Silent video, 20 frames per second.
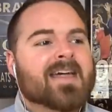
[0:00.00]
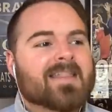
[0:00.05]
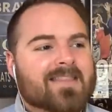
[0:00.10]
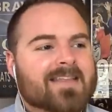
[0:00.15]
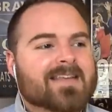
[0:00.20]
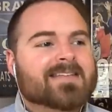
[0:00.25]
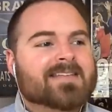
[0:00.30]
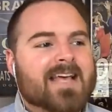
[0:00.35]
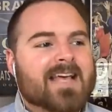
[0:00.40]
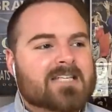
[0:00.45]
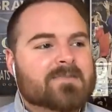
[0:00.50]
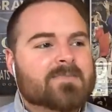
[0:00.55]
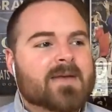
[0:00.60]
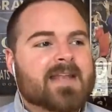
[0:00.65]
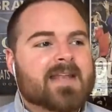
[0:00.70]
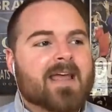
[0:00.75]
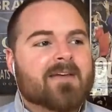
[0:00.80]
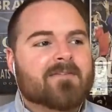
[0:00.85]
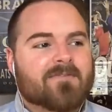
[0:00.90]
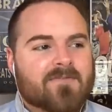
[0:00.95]
This has
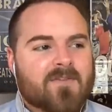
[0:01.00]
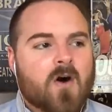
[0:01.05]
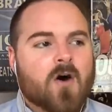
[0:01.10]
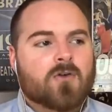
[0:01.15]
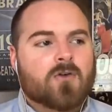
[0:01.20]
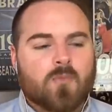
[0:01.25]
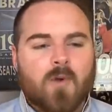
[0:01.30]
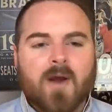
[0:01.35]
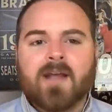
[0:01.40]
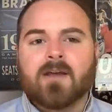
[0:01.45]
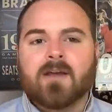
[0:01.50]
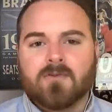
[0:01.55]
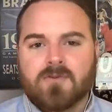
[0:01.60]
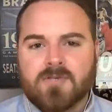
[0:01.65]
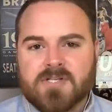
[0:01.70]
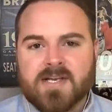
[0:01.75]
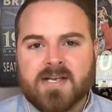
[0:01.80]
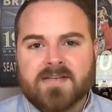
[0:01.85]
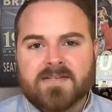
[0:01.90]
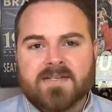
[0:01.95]
been a fun regular
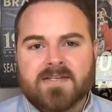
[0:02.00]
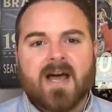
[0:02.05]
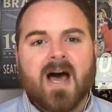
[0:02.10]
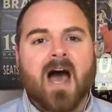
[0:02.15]
season.